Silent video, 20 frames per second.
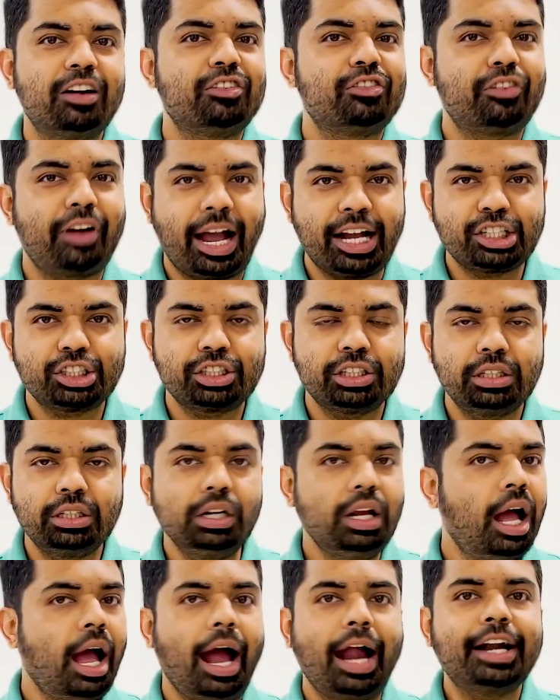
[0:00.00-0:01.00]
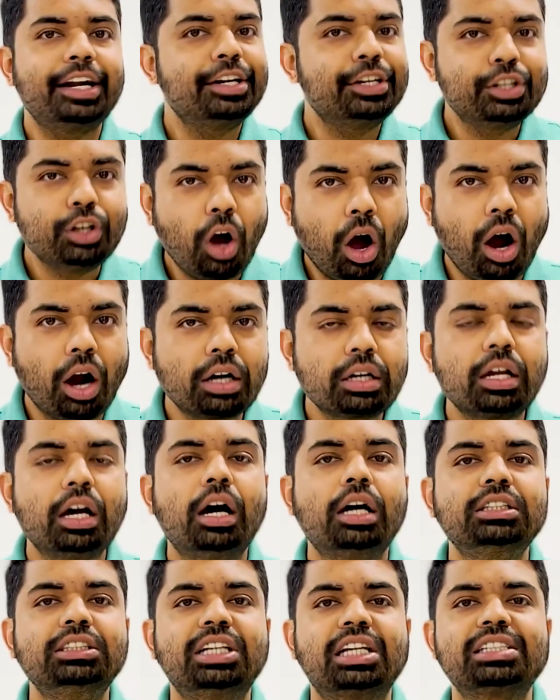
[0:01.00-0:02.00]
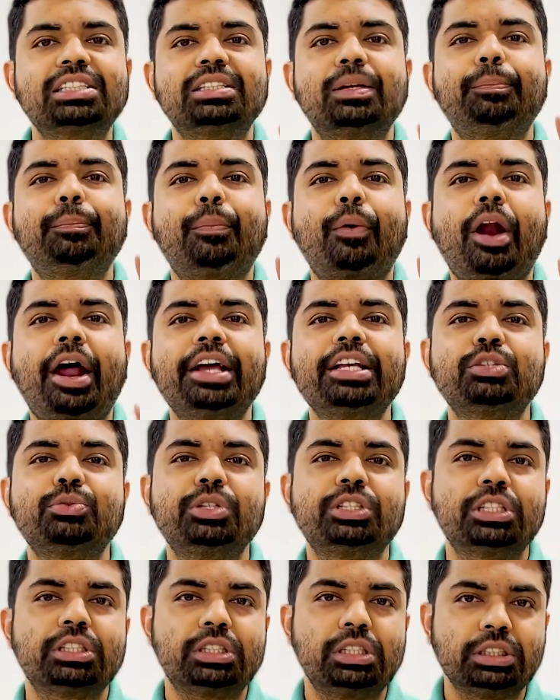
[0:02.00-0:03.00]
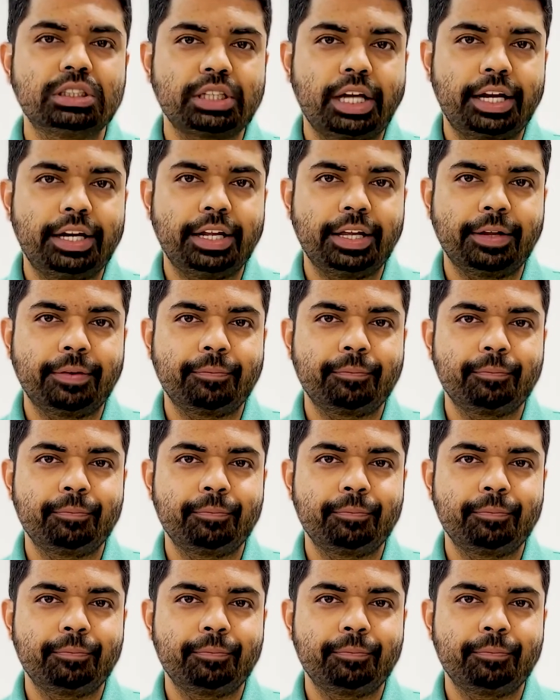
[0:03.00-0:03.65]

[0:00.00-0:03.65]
fashion, and not just the price which is deciding.